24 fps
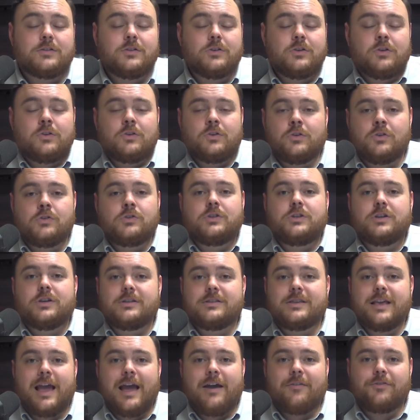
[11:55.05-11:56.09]
You
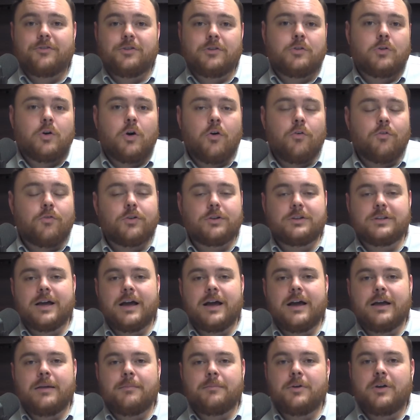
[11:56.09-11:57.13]
just have to, over
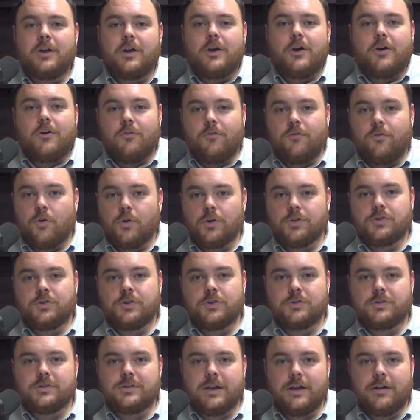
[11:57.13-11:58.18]
time, force
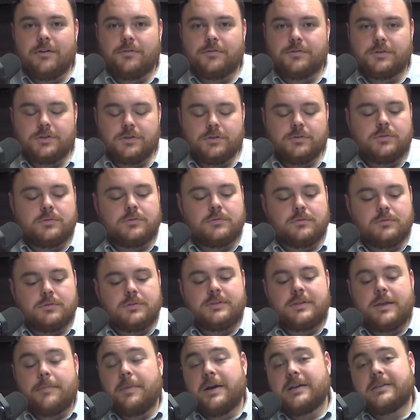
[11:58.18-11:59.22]
yourself to
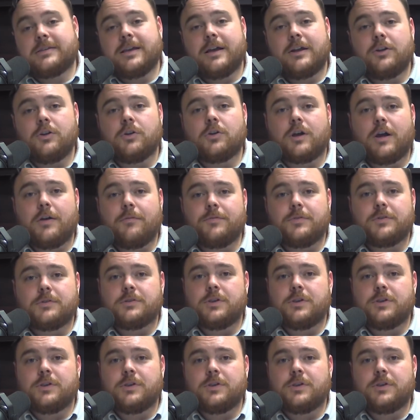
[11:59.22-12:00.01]
step outside of your comfort